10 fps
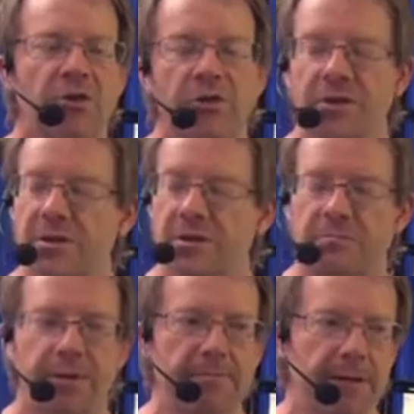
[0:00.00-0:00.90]

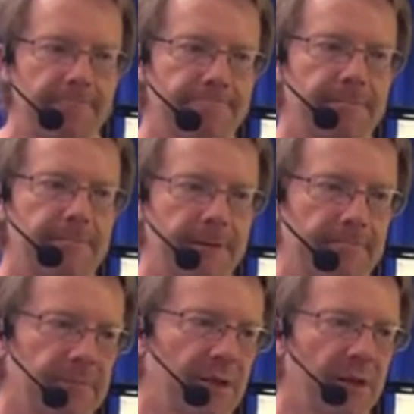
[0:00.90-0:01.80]
unisons.
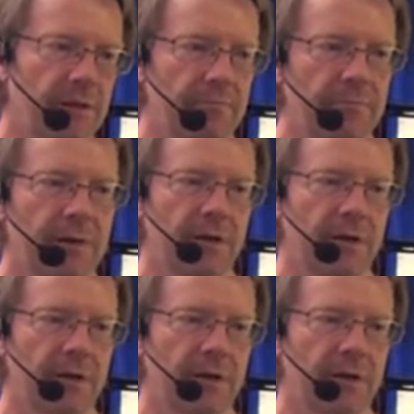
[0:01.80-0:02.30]
So.